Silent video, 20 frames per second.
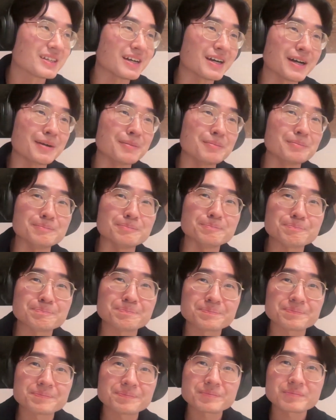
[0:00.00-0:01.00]

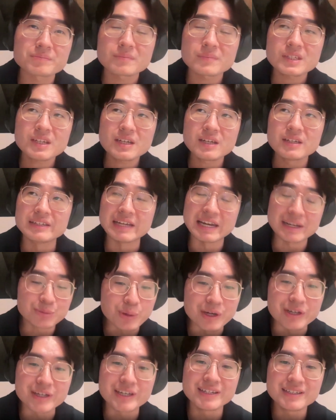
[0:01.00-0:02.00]

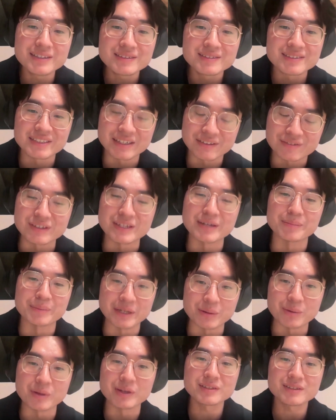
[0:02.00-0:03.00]
Networking, definitely a
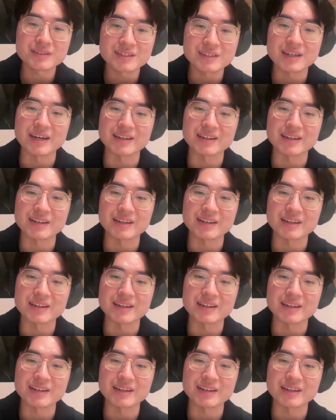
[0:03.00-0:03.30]
big one.